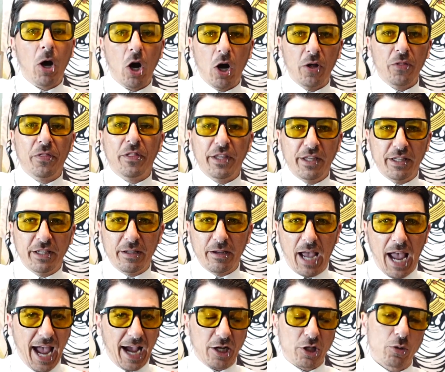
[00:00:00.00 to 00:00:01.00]
on the
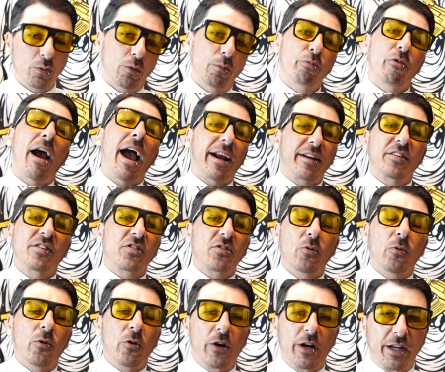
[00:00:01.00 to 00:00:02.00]
actual practice
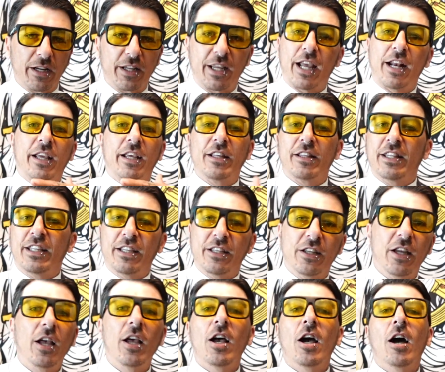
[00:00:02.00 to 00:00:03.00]
score and getting the
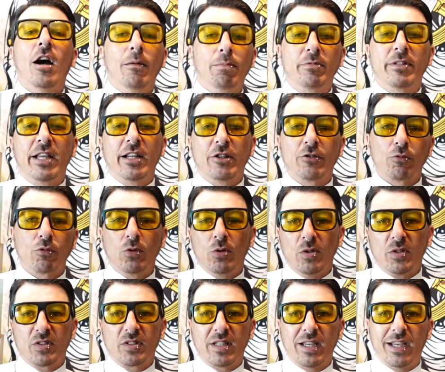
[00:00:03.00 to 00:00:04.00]
updated rule
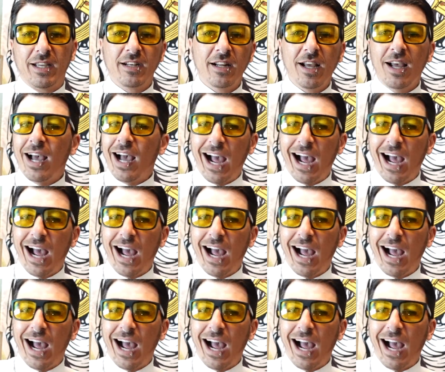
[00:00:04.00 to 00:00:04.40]
set.